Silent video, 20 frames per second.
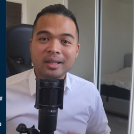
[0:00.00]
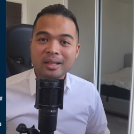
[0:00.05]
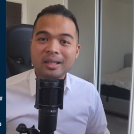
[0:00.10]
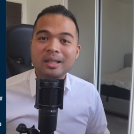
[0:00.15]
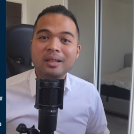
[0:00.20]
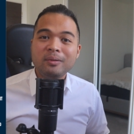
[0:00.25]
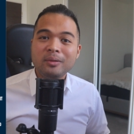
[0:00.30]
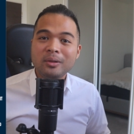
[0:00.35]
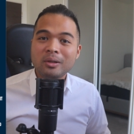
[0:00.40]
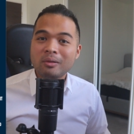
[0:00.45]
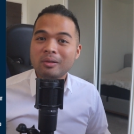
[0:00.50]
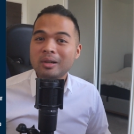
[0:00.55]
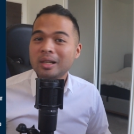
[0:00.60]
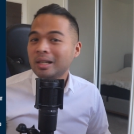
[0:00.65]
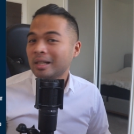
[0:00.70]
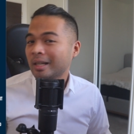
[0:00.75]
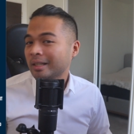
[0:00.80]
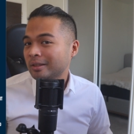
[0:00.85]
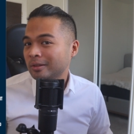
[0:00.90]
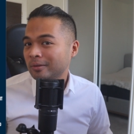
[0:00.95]
If you really
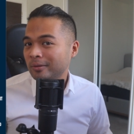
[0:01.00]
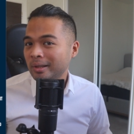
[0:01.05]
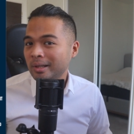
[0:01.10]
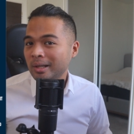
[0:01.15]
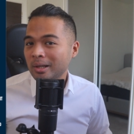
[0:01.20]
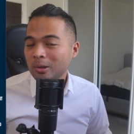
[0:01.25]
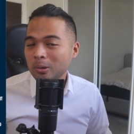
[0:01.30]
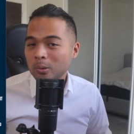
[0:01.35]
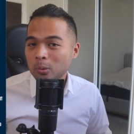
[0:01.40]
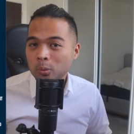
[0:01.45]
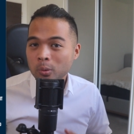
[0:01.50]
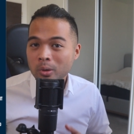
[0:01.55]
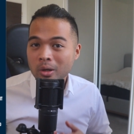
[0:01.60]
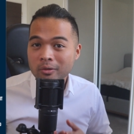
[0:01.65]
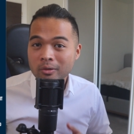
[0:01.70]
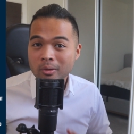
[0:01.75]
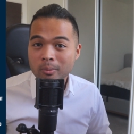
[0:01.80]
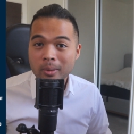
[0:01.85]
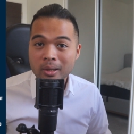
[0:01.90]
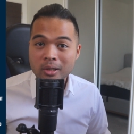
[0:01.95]
like this video, we
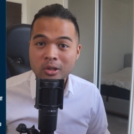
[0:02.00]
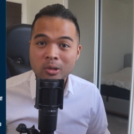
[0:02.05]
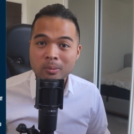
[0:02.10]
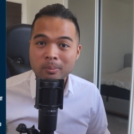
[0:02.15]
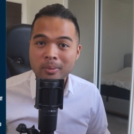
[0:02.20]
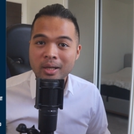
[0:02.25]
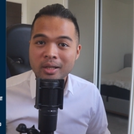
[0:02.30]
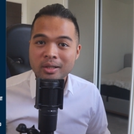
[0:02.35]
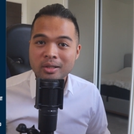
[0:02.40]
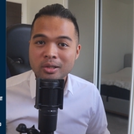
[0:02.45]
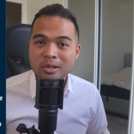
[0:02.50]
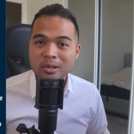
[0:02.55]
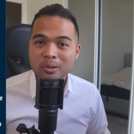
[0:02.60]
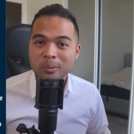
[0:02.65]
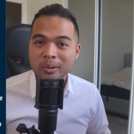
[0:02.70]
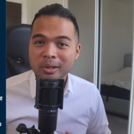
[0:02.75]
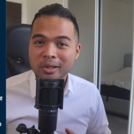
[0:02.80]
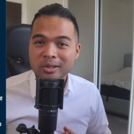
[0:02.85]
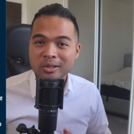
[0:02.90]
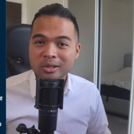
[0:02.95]
have a Patreon page
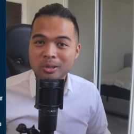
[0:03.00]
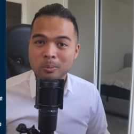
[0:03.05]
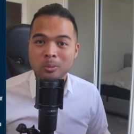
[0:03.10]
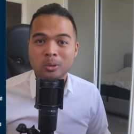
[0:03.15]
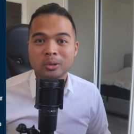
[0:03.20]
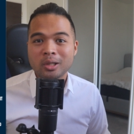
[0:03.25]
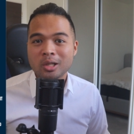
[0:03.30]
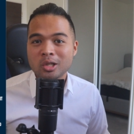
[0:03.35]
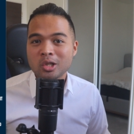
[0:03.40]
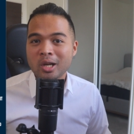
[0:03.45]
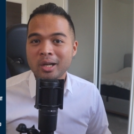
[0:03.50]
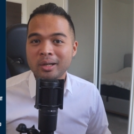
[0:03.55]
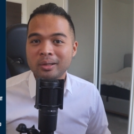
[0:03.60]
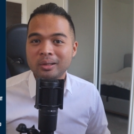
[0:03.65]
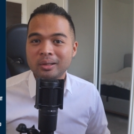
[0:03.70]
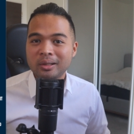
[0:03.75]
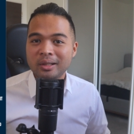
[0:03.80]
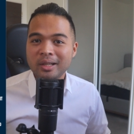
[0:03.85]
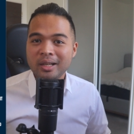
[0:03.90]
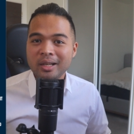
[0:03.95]
where you can support the
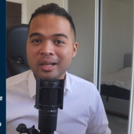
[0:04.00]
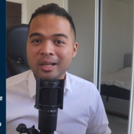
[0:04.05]
channel